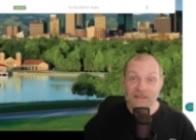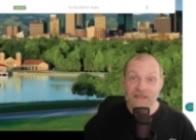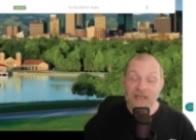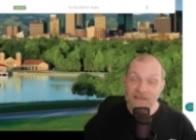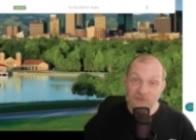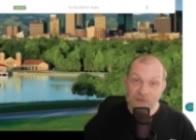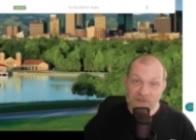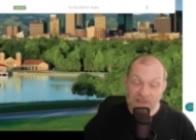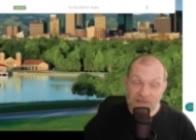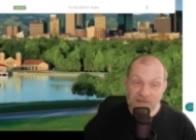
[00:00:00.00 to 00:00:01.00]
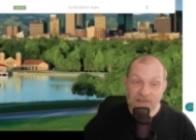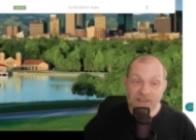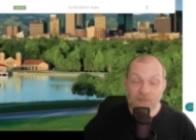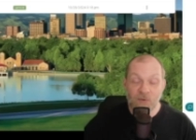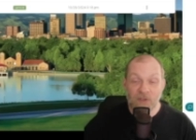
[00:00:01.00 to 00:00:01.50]
Next, we'll take a look
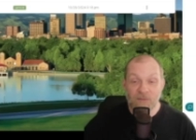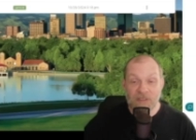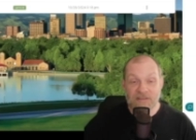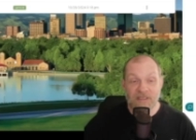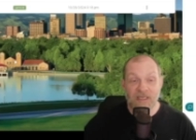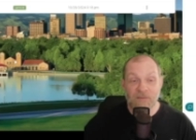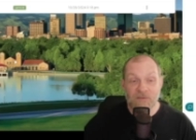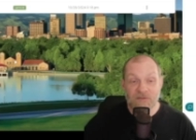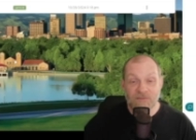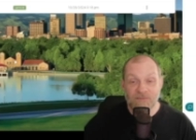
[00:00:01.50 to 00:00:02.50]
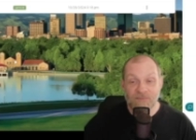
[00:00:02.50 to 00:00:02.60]
at appointment types.